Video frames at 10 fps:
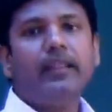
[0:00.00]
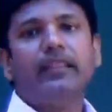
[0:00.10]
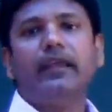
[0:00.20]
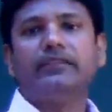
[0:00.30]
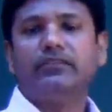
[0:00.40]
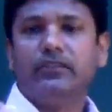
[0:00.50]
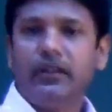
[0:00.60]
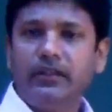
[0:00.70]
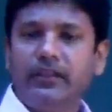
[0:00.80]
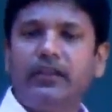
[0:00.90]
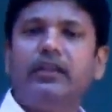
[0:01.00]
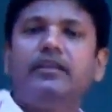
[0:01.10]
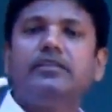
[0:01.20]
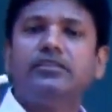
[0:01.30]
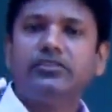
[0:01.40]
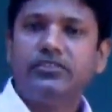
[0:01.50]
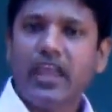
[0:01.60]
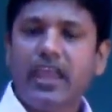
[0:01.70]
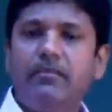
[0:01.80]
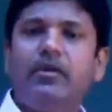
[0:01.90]
they are still the
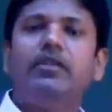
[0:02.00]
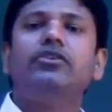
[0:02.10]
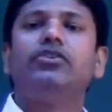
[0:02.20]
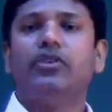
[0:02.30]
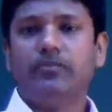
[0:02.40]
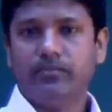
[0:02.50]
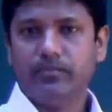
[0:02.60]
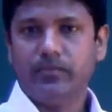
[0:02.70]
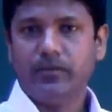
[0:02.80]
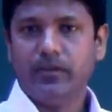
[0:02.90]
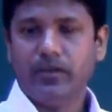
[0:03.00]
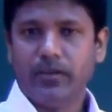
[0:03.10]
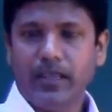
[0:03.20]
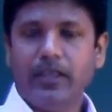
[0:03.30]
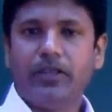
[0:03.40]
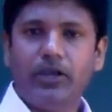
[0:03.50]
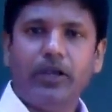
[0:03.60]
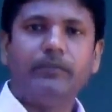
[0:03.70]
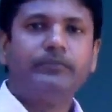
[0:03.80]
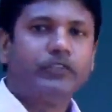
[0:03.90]
same term. Okay,
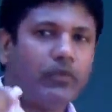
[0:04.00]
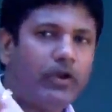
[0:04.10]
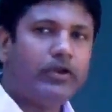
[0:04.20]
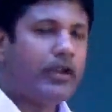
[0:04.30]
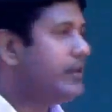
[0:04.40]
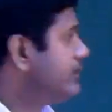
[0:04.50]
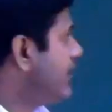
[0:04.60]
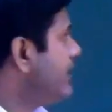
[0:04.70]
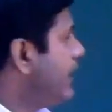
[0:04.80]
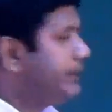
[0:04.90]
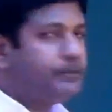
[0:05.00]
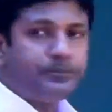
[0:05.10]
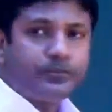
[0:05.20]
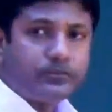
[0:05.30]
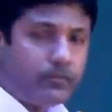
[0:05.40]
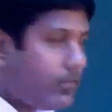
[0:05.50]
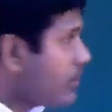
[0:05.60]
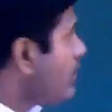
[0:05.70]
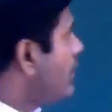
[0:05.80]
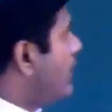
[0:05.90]
good. So I want you to understand that.
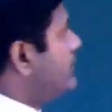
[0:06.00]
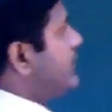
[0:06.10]
Now let's